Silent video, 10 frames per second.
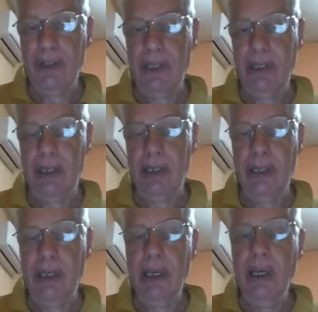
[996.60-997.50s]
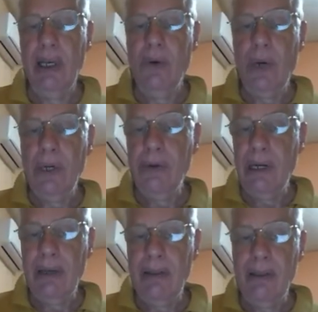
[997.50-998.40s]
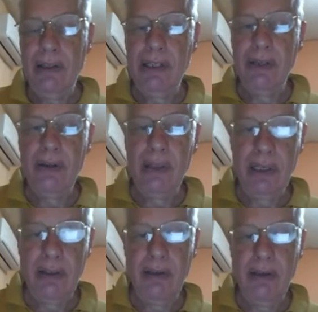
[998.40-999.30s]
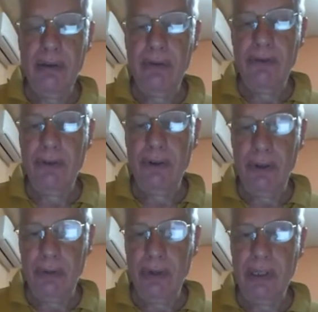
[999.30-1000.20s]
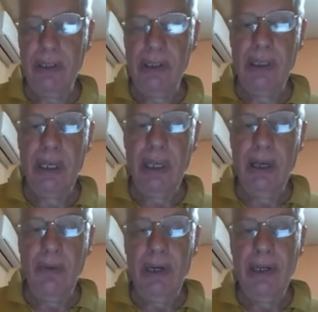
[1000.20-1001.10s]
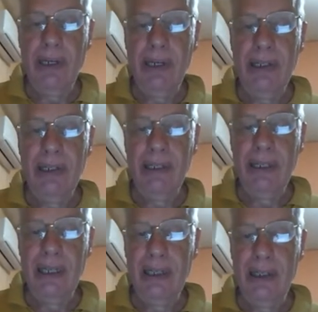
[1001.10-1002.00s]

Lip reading: n. Why do I like this theorem? For two reasons. One is it has